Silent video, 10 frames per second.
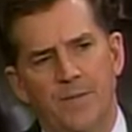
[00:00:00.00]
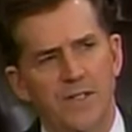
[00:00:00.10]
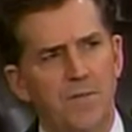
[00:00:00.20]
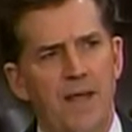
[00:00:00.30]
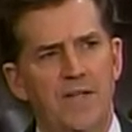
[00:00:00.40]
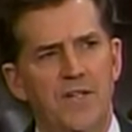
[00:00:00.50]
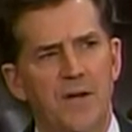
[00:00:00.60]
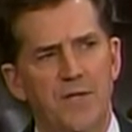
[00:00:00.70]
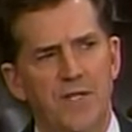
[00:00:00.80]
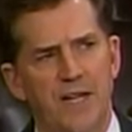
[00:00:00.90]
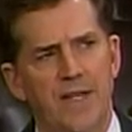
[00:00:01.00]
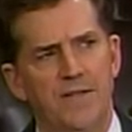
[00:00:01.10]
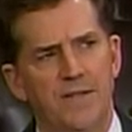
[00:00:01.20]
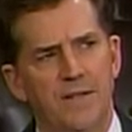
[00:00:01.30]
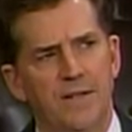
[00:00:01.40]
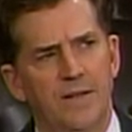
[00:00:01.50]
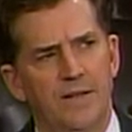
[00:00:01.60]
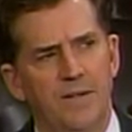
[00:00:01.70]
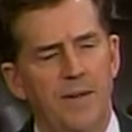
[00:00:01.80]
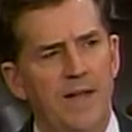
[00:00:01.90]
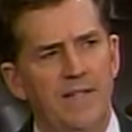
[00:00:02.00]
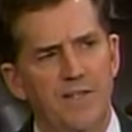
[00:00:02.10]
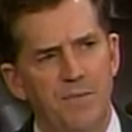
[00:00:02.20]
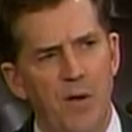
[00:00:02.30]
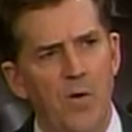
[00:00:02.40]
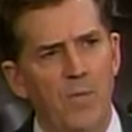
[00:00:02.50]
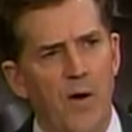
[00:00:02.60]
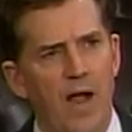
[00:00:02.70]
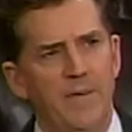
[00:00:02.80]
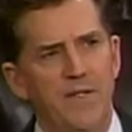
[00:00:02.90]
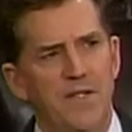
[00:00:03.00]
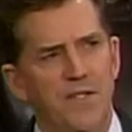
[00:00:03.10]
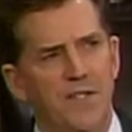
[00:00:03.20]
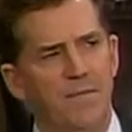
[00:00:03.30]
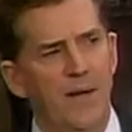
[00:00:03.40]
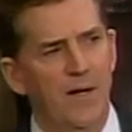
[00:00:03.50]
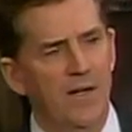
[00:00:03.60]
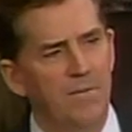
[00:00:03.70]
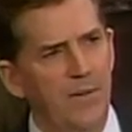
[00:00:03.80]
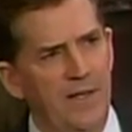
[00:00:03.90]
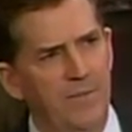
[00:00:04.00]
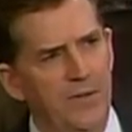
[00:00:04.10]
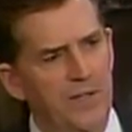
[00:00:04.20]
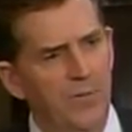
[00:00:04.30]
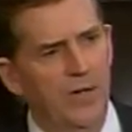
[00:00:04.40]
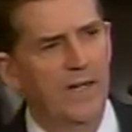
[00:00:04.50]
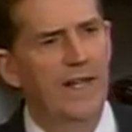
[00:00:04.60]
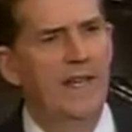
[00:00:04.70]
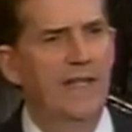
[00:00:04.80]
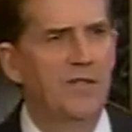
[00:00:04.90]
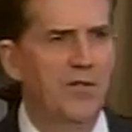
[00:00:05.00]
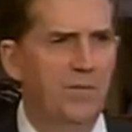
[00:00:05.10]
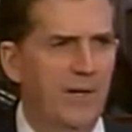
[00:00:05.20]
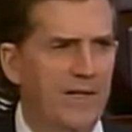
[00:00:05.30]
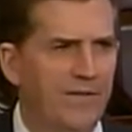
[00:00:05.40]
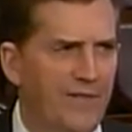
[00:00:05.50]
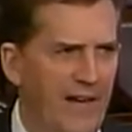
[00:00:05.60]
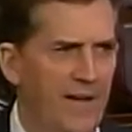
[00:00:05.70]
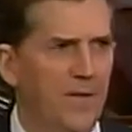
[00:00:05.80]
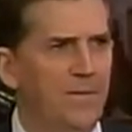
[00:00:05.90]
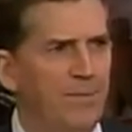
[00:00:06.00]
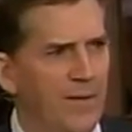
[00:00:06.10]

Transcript: This makes no sense, to make these bold promises to the American people that we're going to end too big to fail